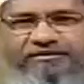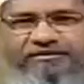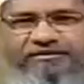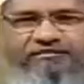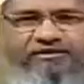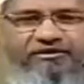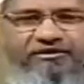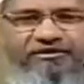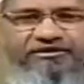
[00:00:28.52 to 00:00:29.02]

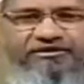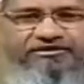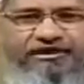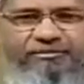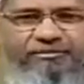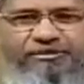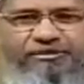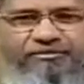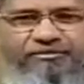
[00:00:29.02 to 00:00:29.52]
that what is the
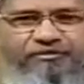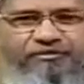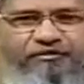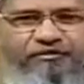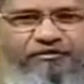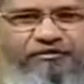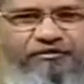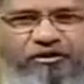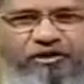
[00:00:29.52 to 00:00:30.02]
Islamic
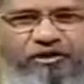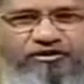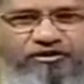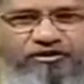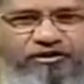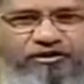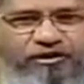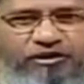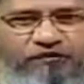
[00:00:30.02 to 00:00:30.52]
view on
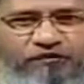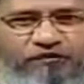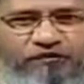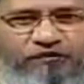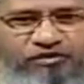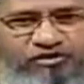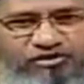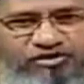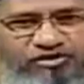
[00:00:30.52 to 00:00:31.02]
theory of
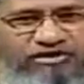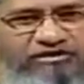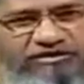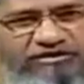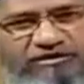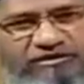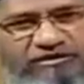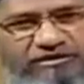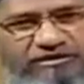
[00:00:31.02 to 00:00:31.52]
evolution?
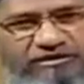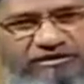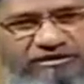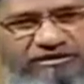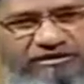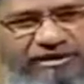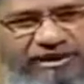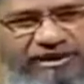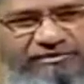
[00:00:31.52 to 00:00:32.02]

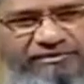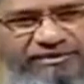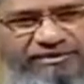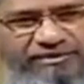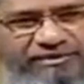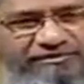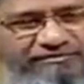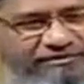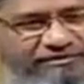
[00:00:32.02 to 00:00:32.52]
And
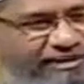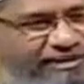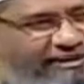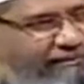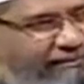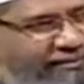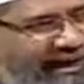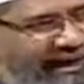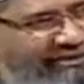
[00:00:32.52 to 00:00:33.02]
brother, if I
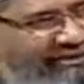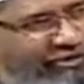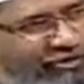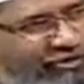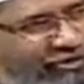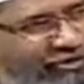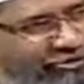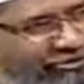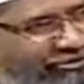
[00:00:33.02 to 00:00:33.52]
reply to
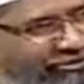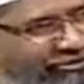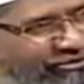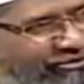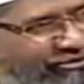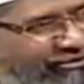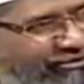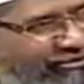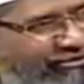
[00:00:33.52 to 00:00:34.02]
you,
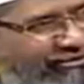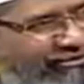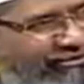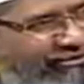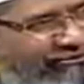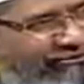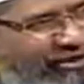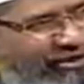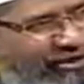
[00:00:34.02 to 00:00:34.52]

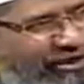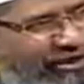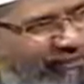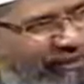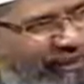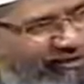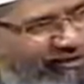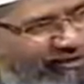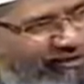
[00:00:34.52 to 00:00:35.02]
then will you
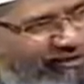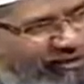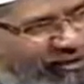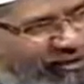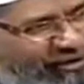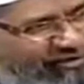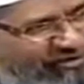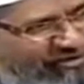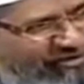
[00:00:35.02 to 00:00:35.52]
come back to the
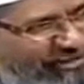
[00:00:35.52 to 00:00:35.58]
fold of